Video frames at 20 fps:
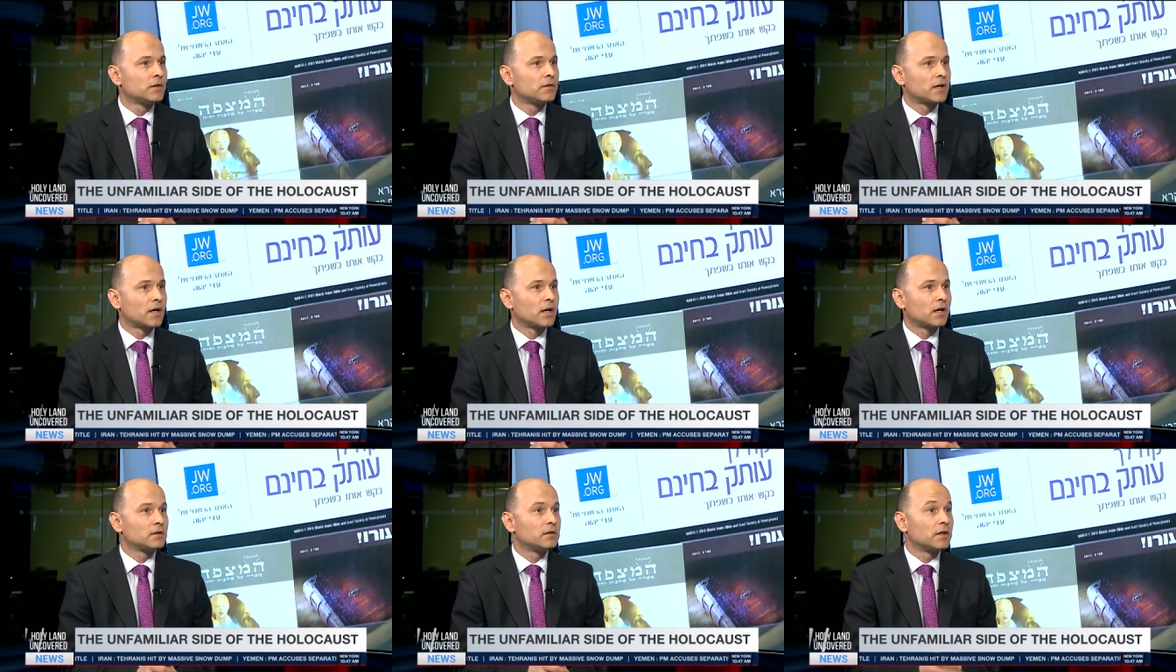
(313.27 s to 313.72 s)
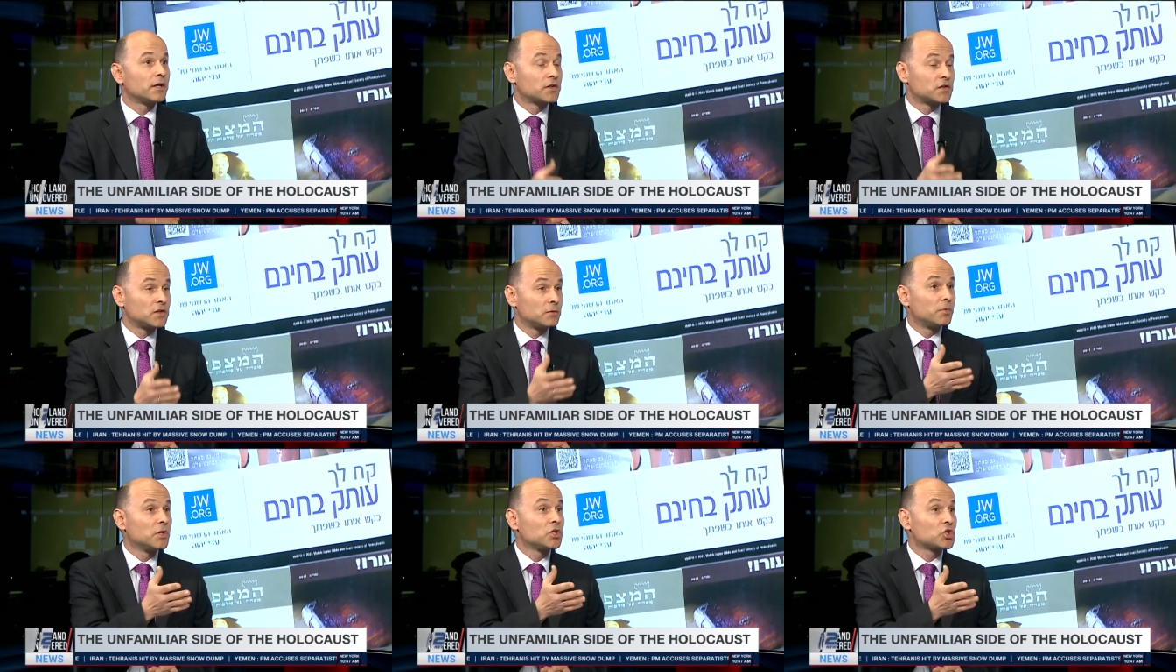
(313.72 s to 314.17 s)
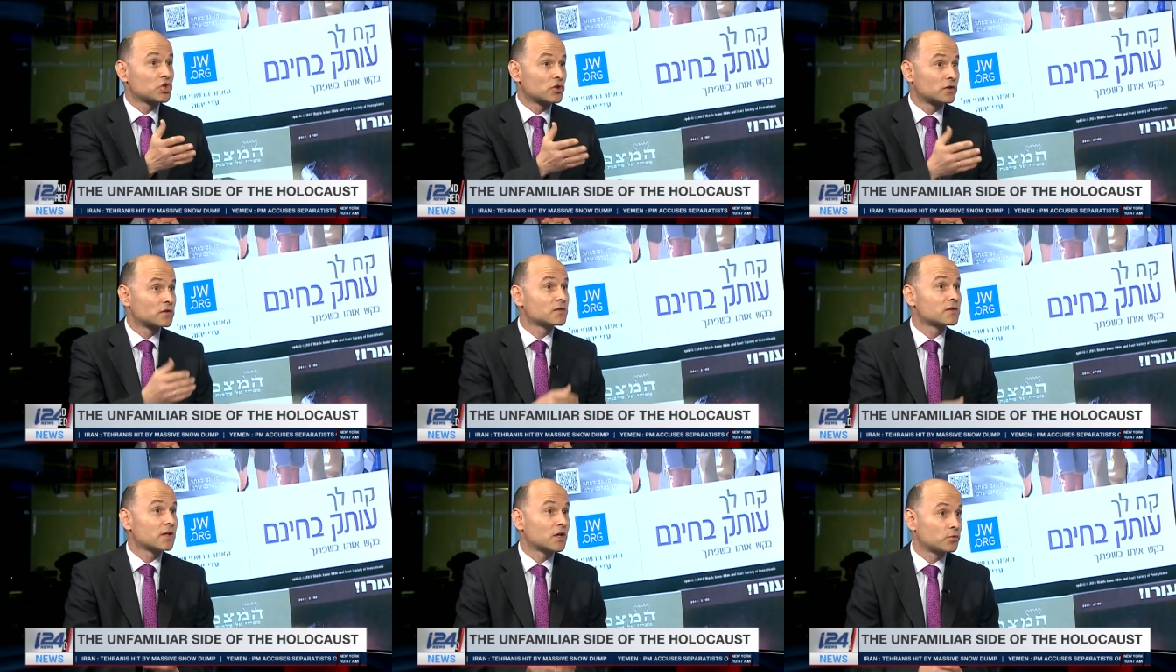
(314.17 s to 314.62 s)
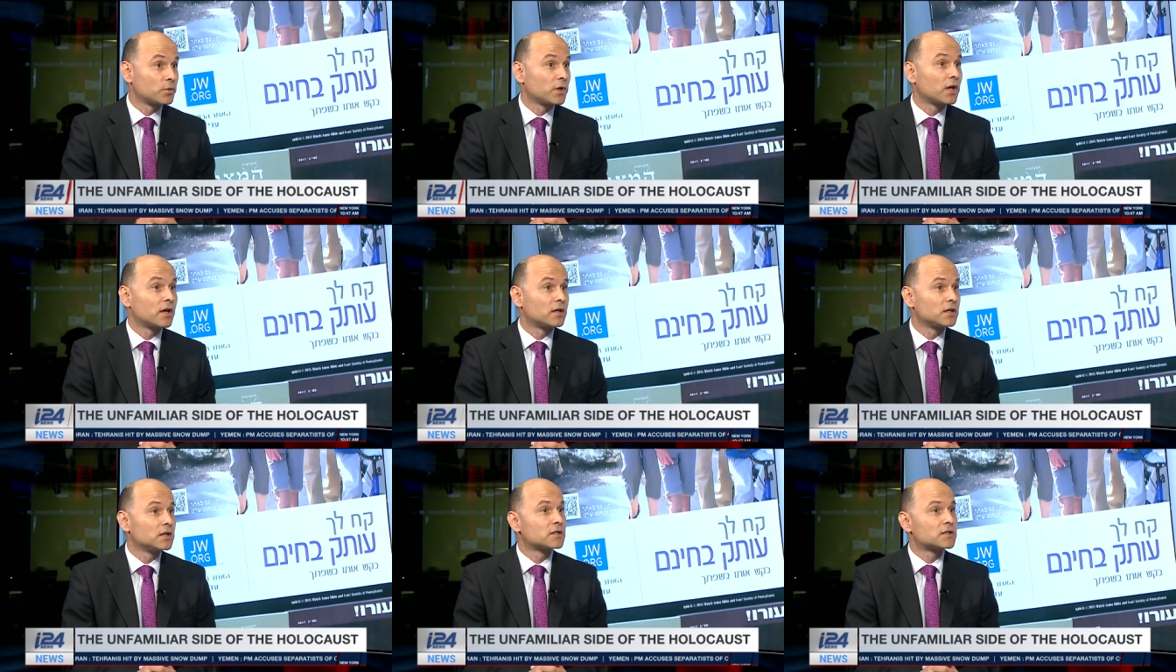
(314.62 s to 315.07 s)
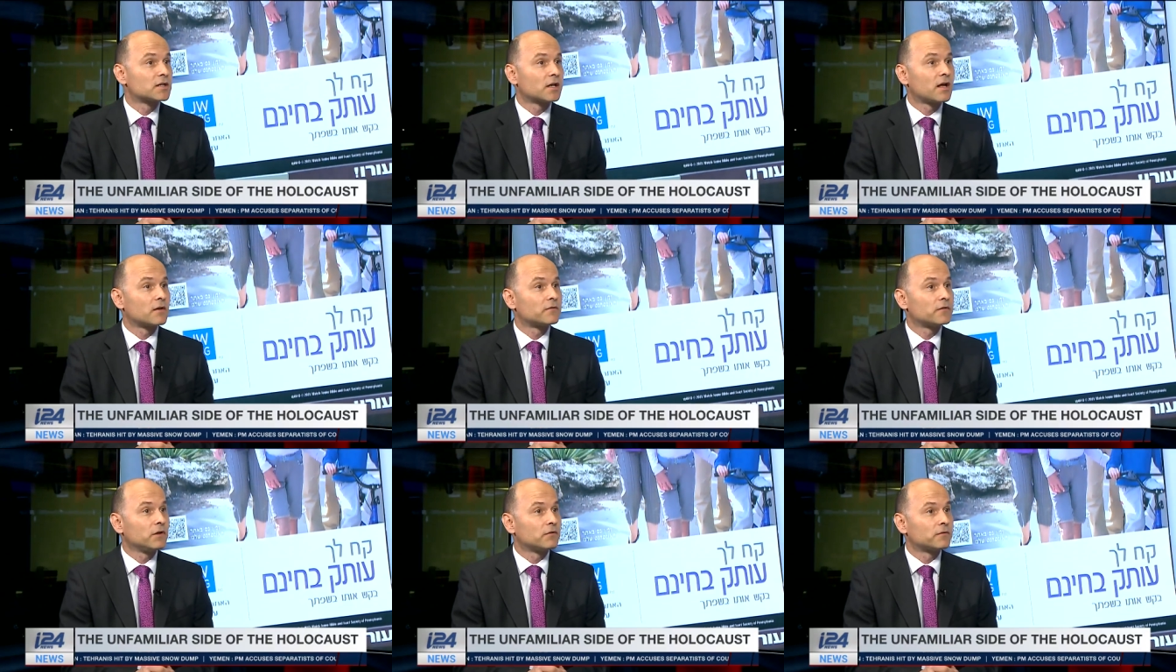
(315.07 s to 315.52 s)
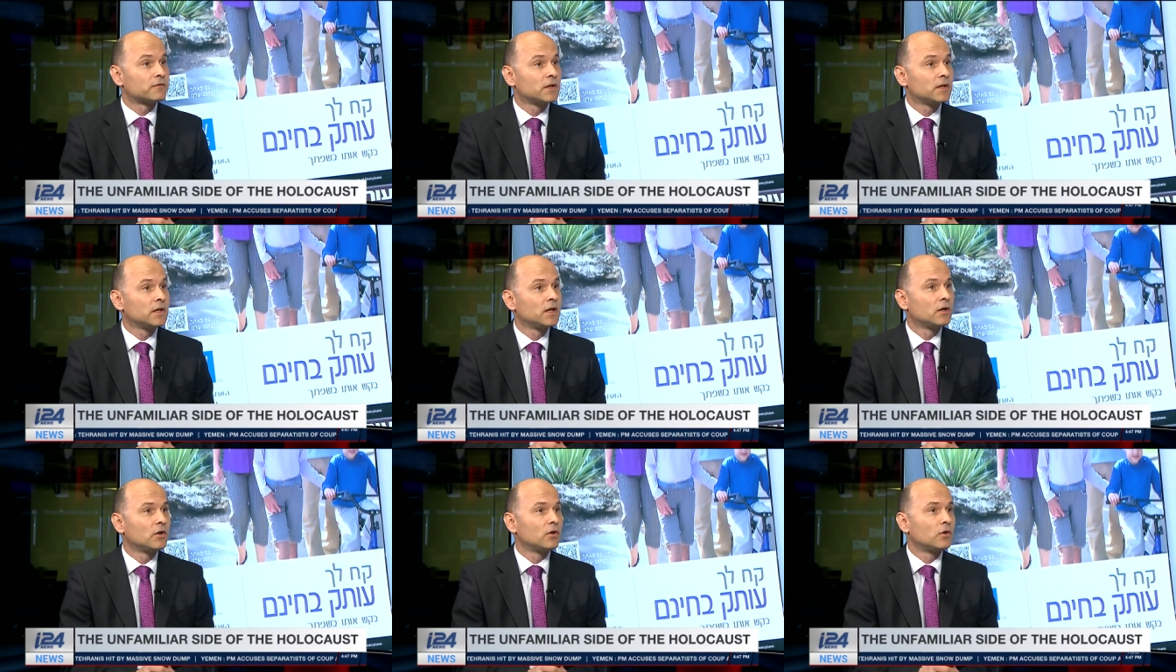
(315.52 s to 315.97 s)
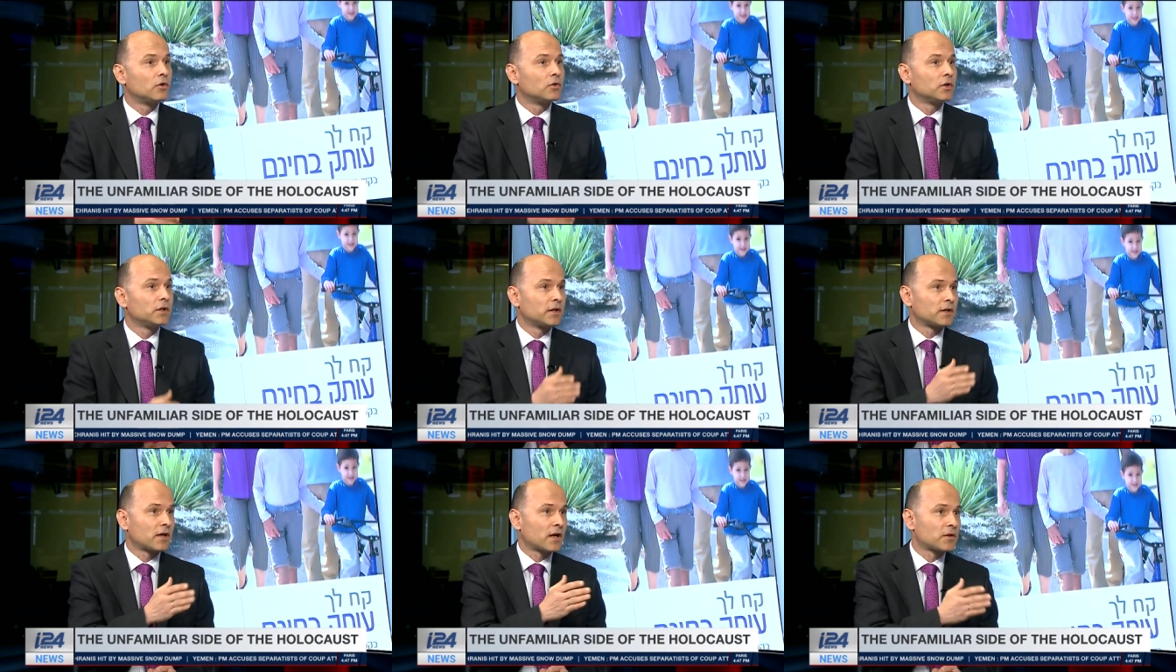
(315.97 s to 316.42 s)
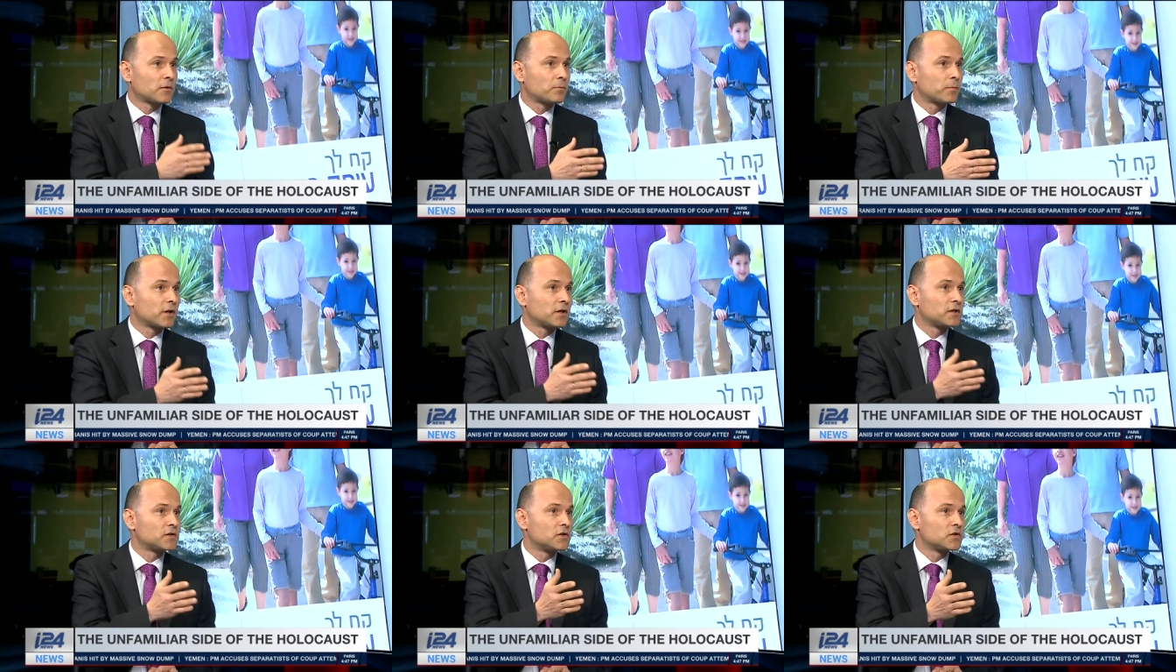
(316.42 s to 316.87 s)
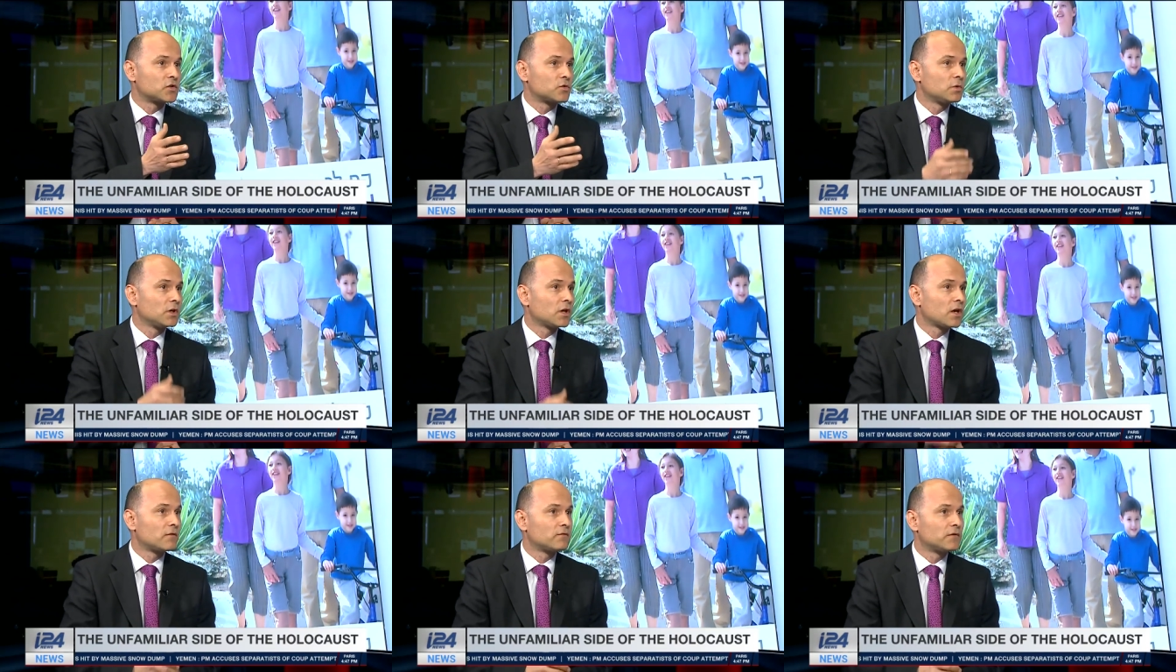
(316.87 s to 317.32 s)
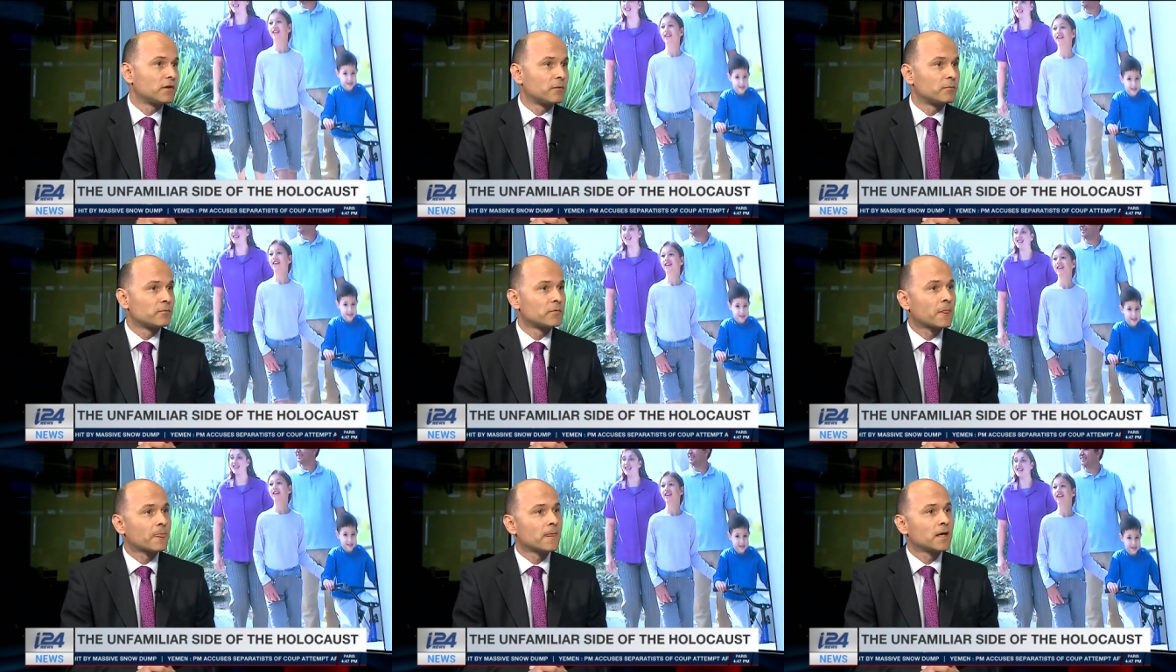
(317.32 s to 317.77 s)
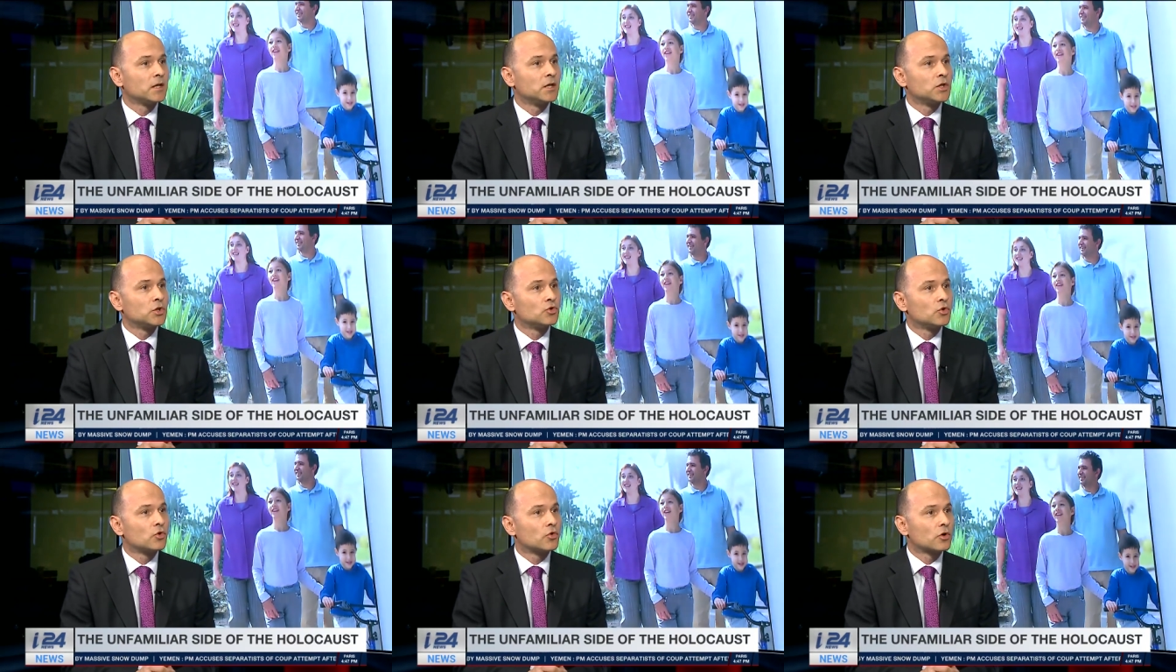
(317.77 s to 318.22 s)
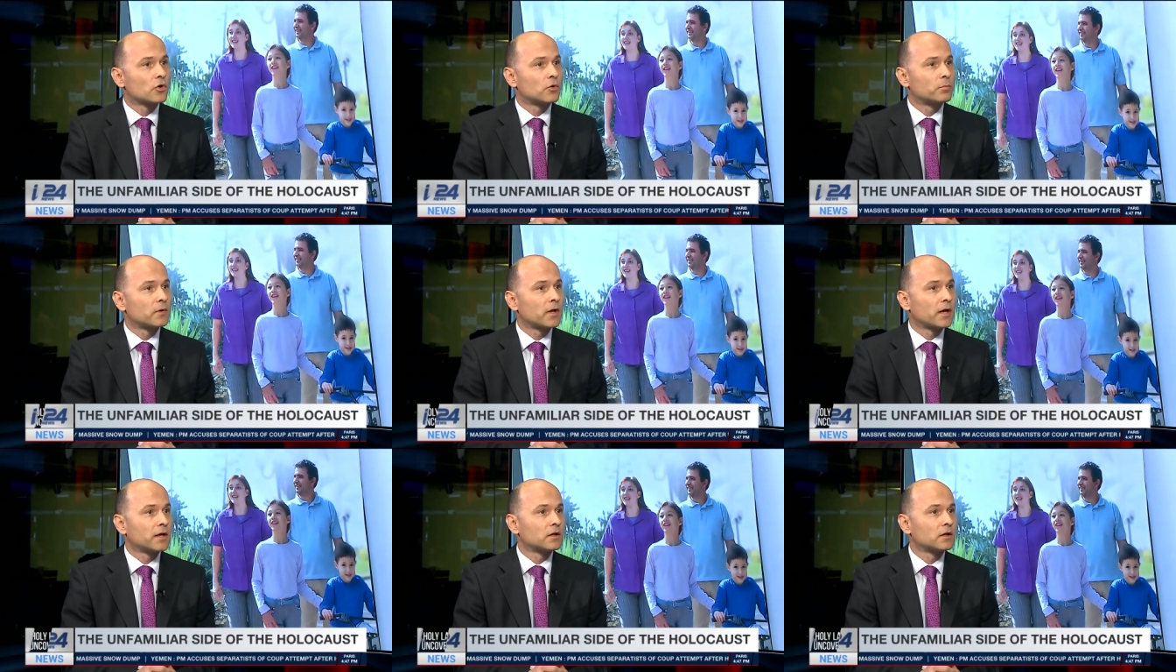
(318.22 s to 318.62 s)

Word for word: The How exhibitions that mm -hmm. we mm-hmm. had in Tel Aviv or in other places, we had them in Europe,